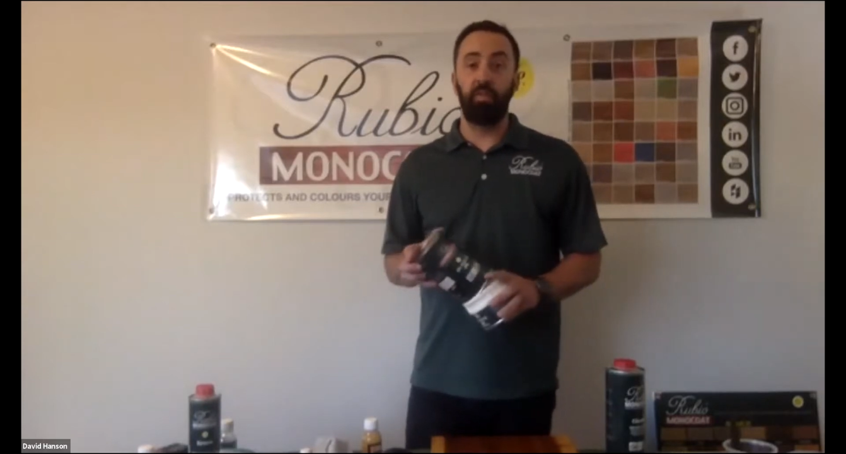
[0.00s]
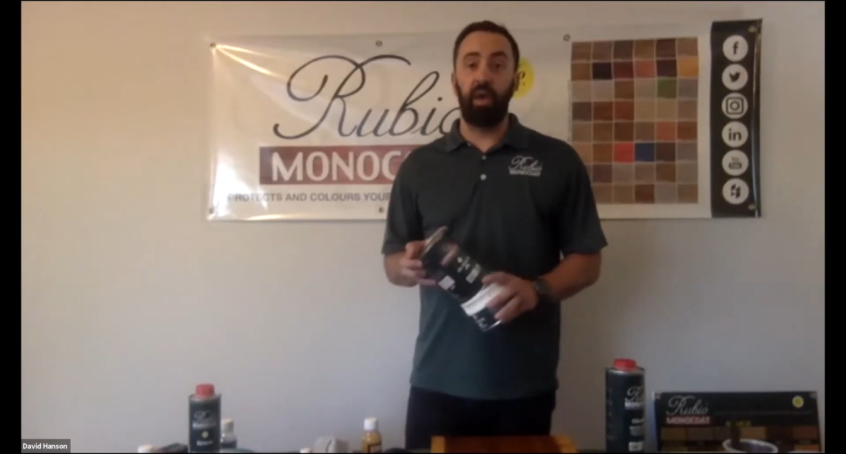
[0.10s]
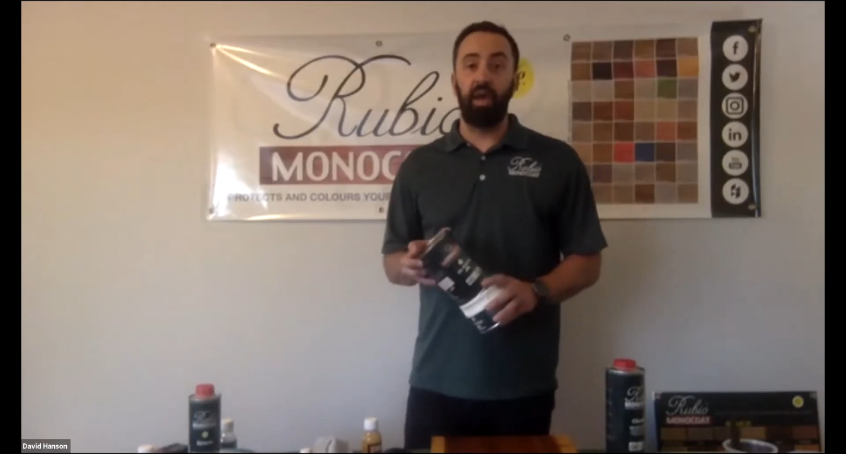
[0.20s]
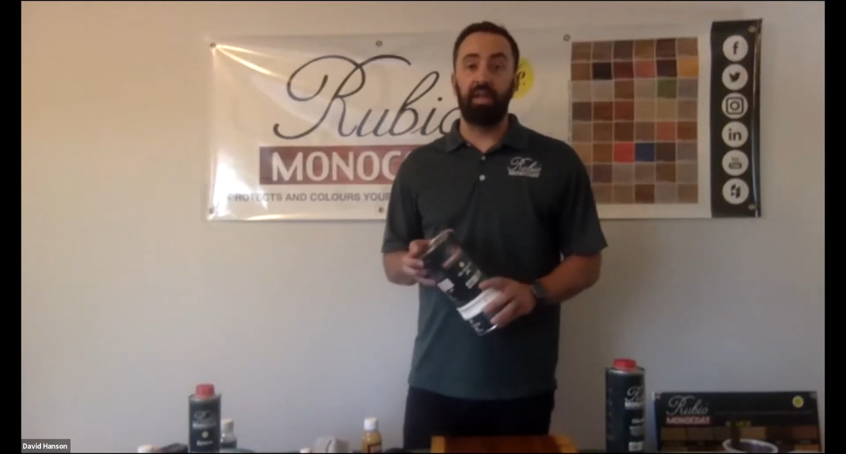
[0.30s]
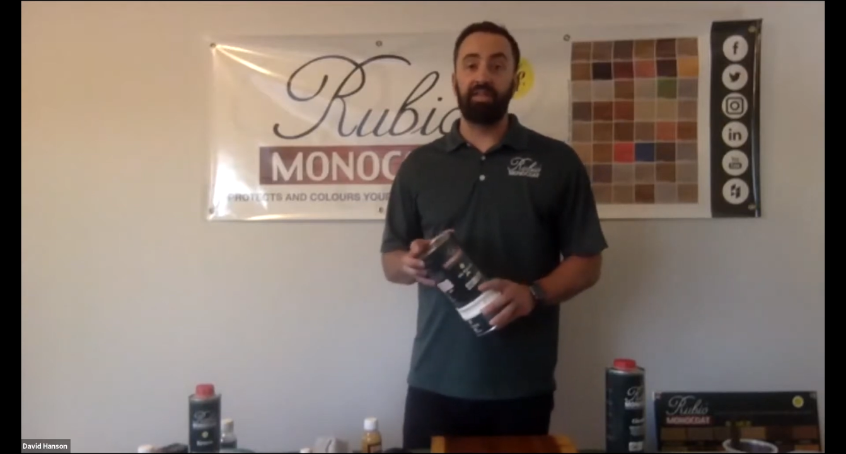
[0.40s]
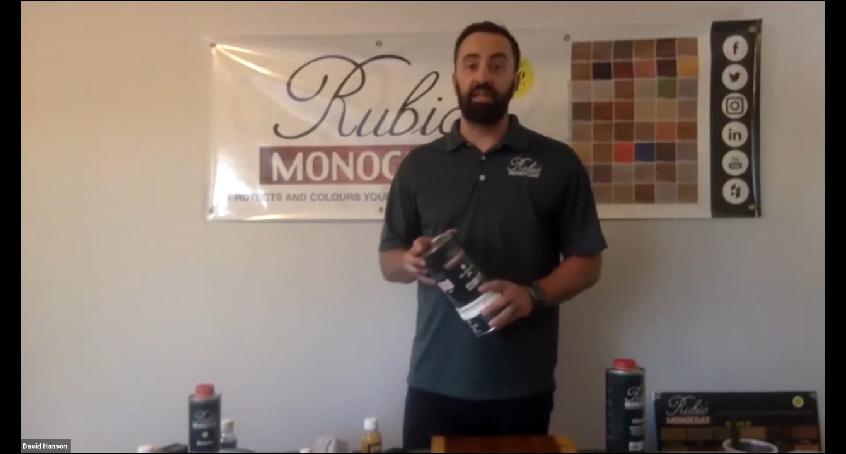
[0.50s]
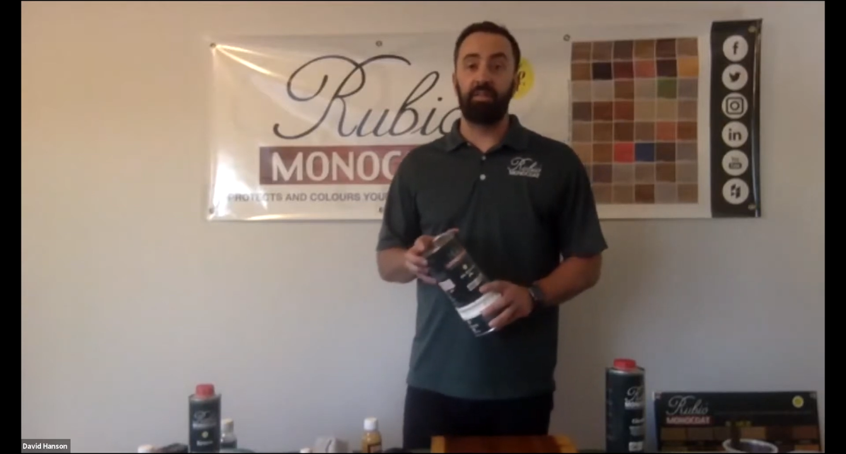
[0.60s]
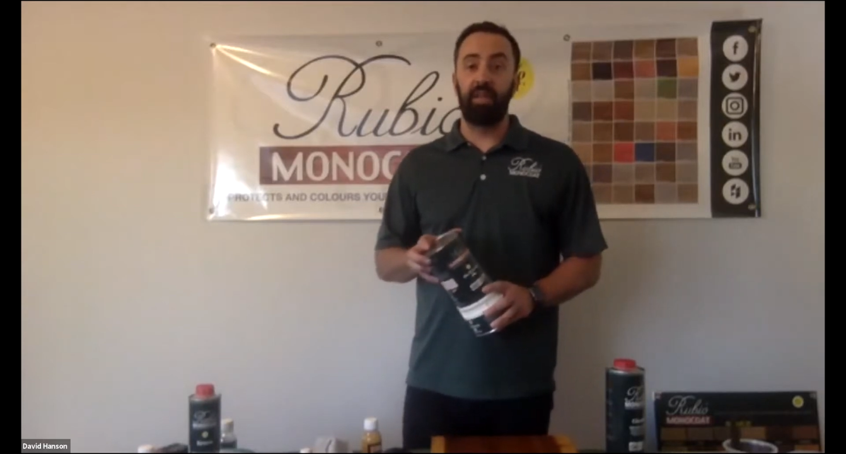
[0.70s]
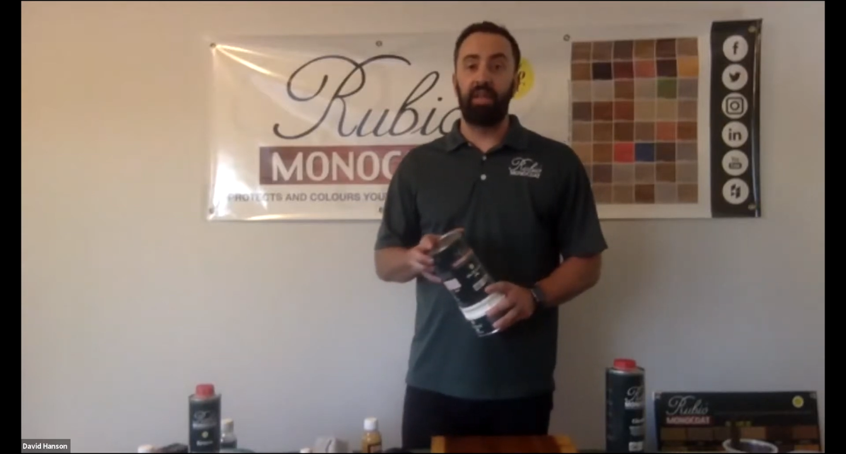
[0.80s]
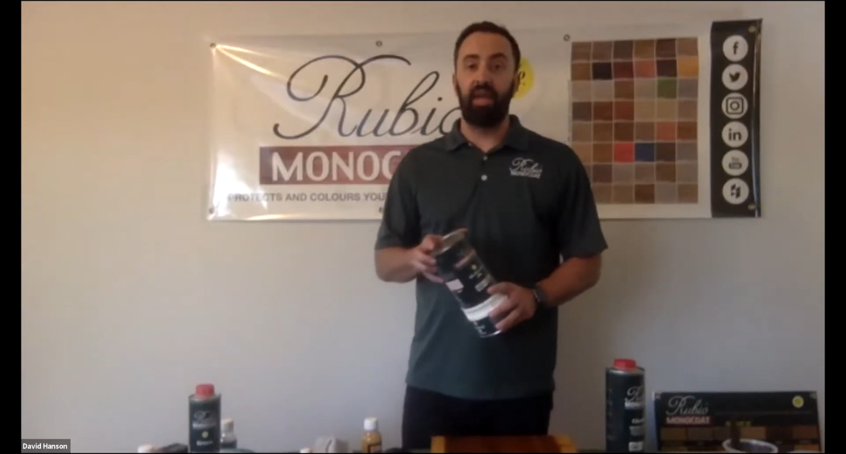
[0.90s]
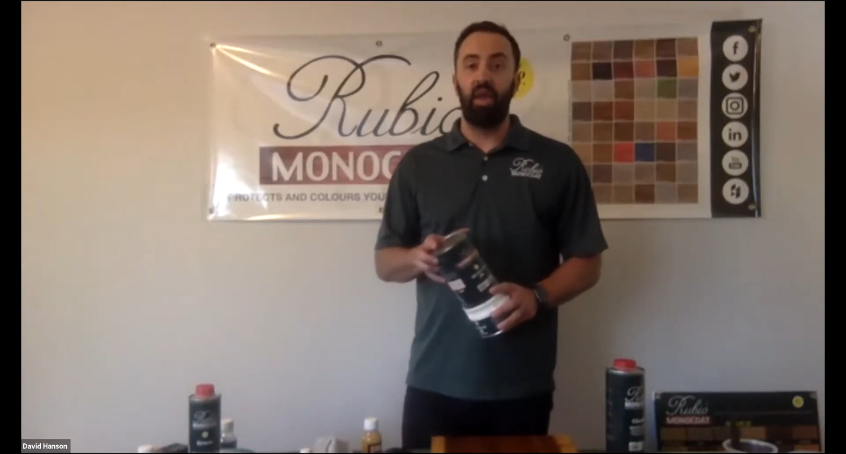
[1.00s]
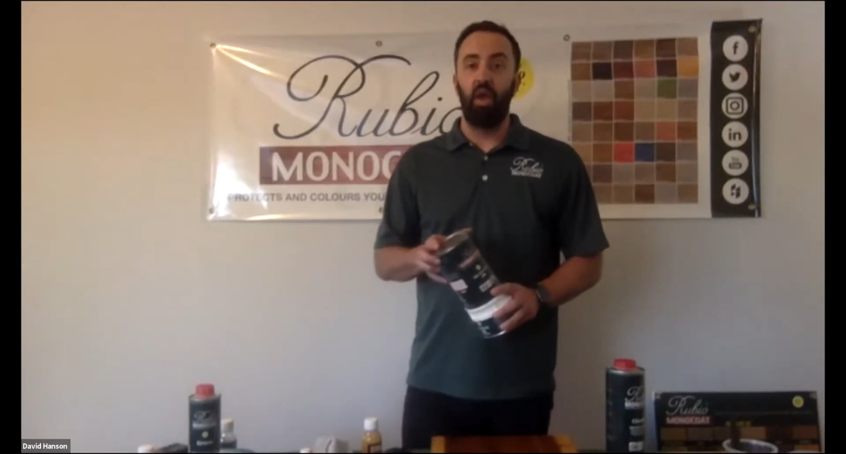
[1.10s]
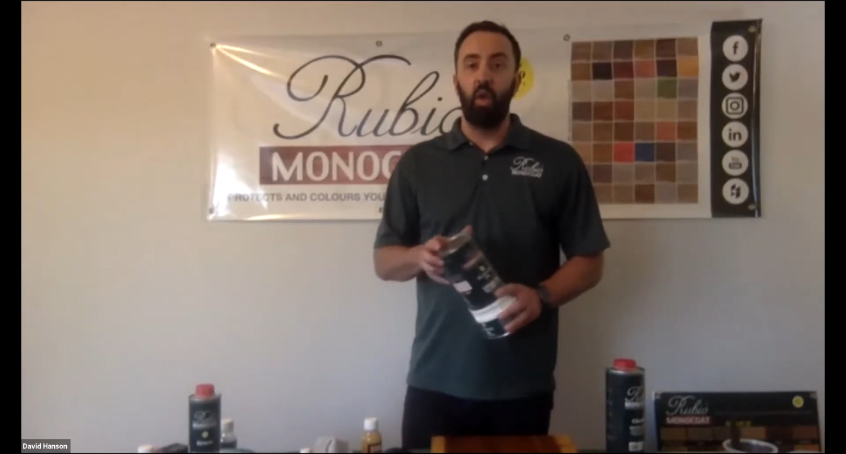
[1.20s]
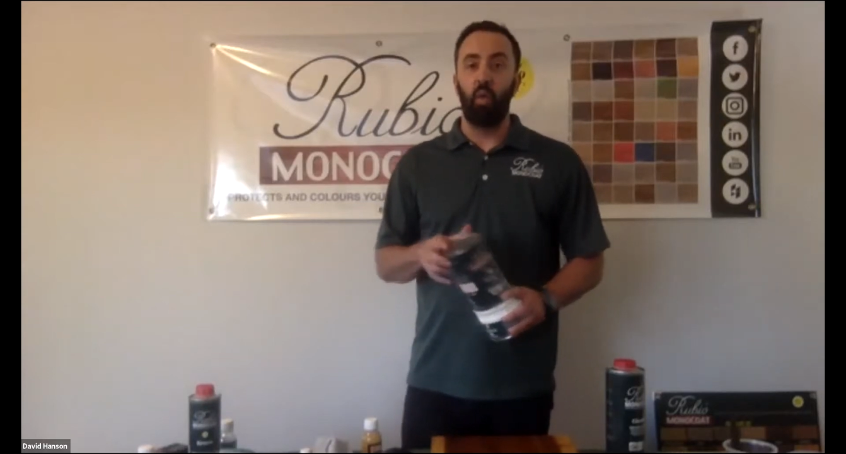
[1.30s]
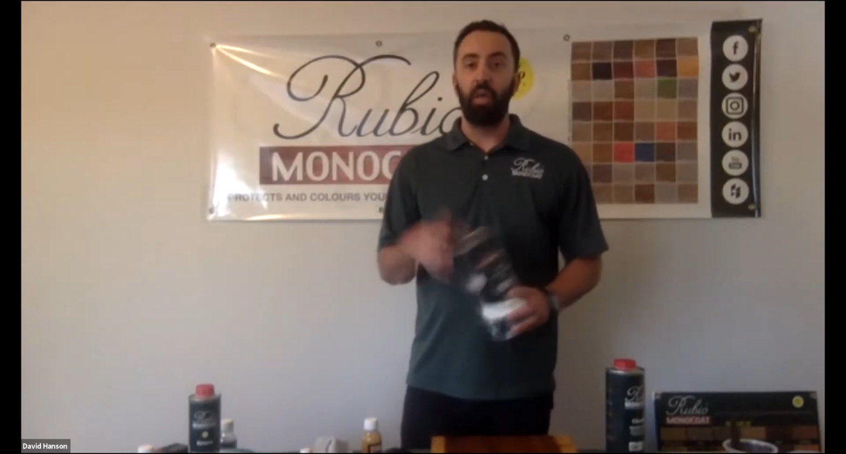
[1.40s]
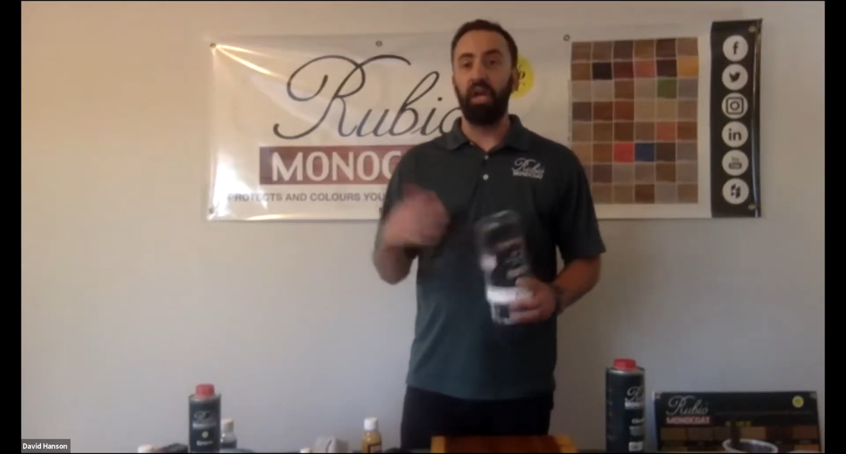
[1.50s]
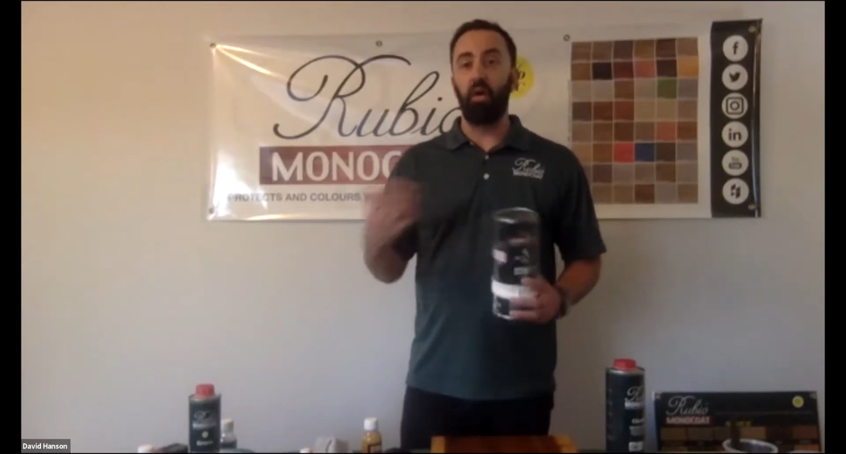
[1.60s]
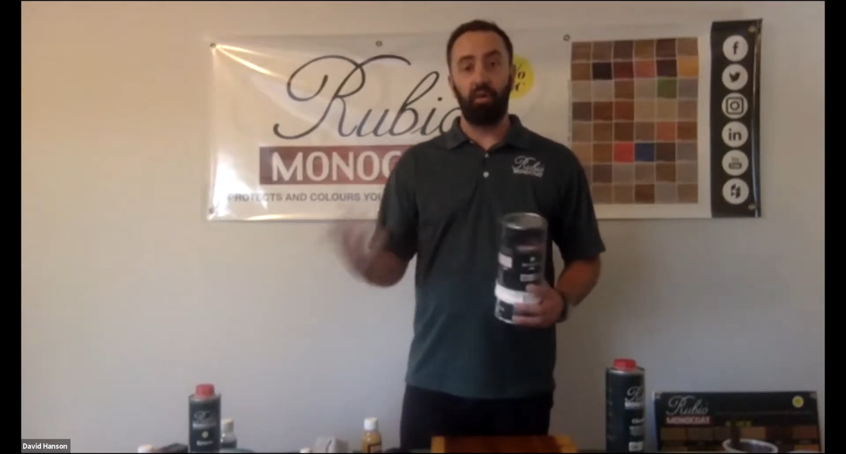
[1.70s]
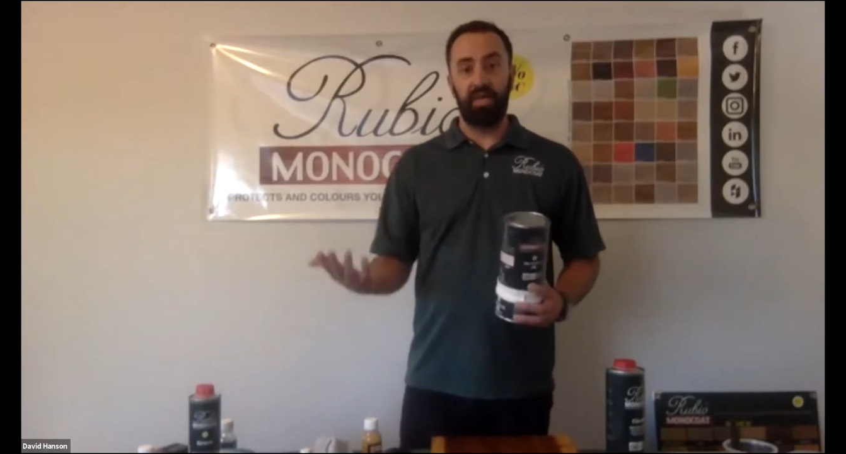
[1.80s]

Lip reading: but it's something that we don't